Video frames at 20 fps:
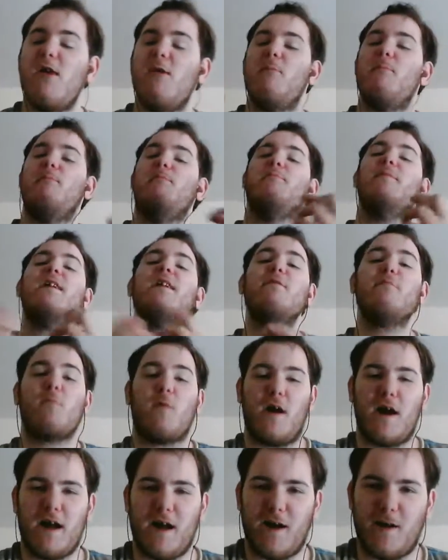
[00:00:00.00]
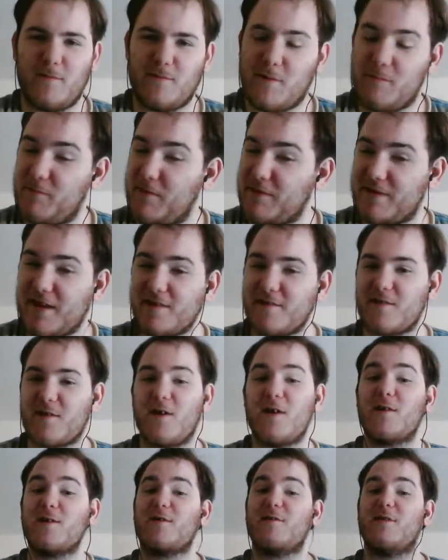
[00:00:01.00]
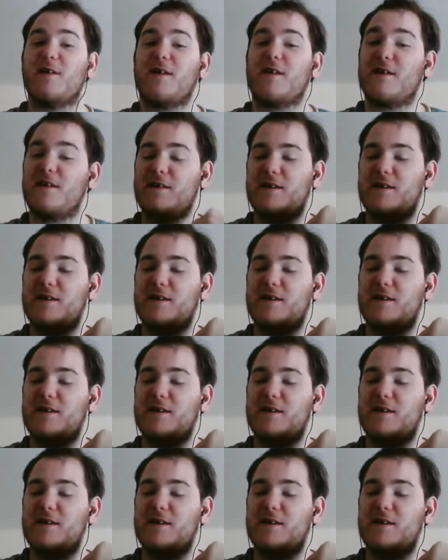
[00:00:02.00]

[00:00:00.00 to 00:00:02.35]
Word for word: Meanwhile, the potential art critic